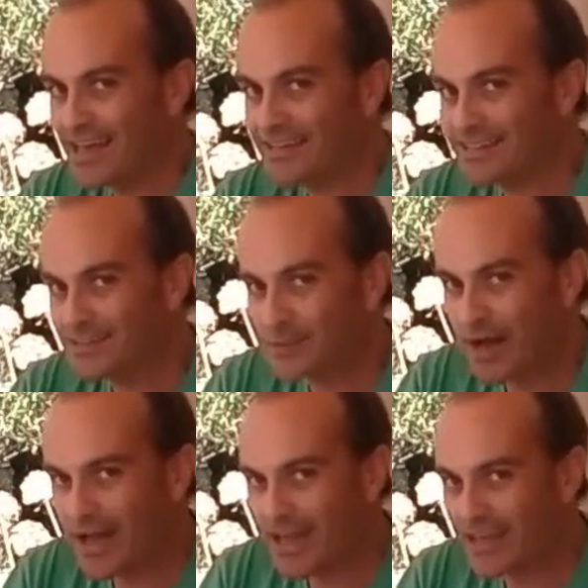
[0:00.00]
and this
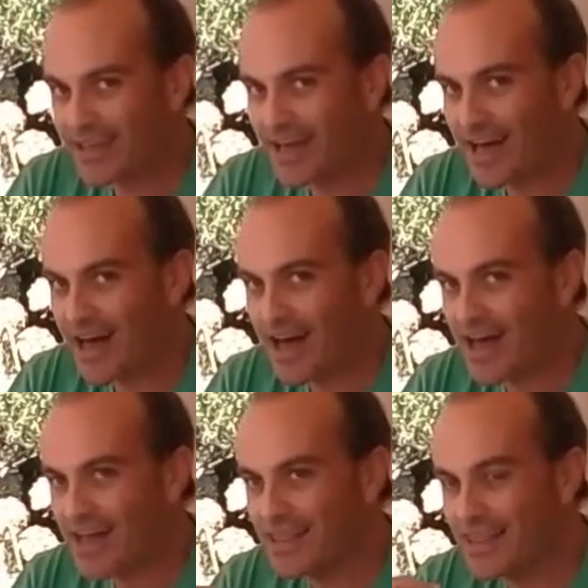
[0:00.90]
way
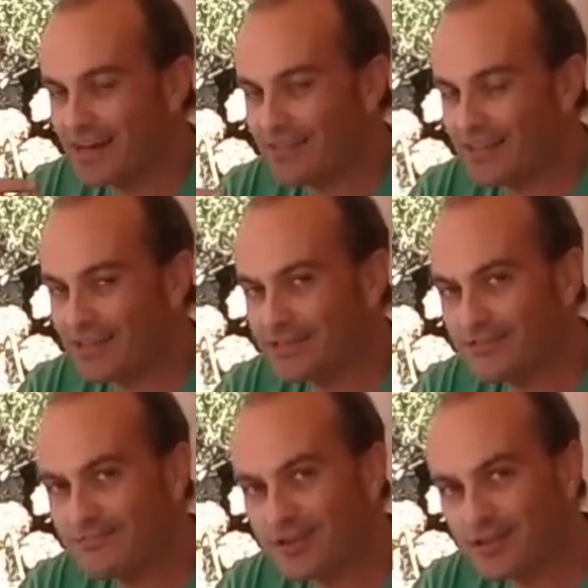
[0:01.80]
I'll have a lot
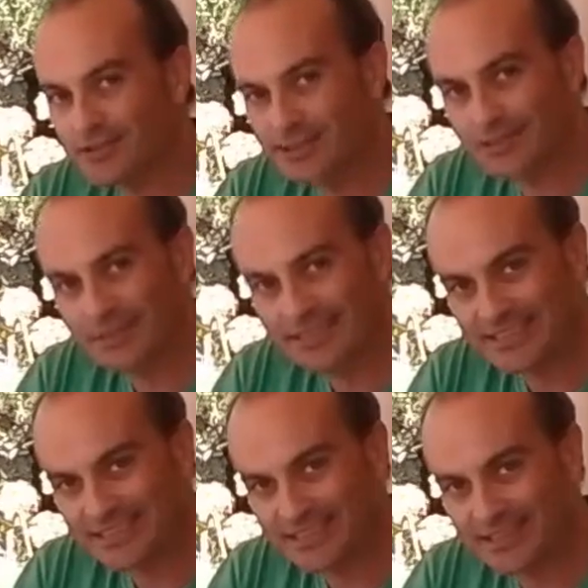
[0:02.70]
of
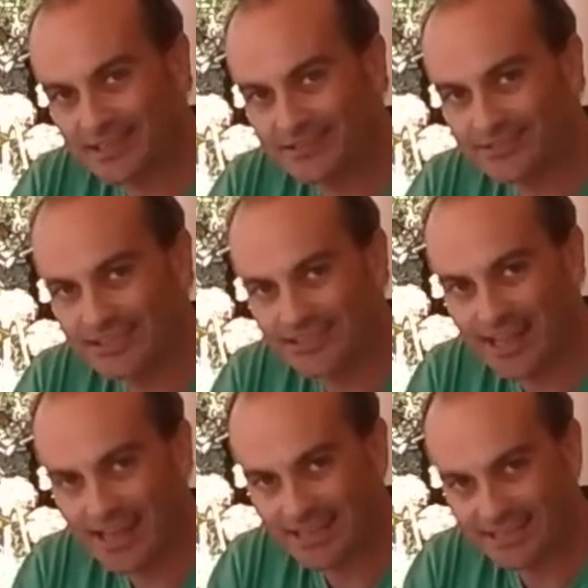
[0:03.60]
consequences on the
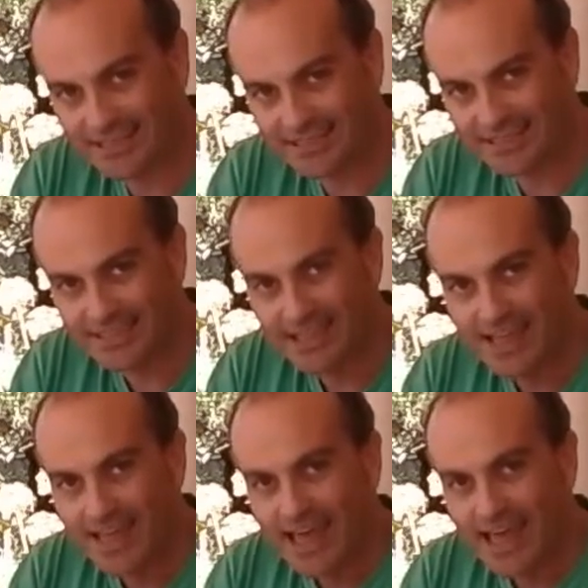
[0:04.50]
texts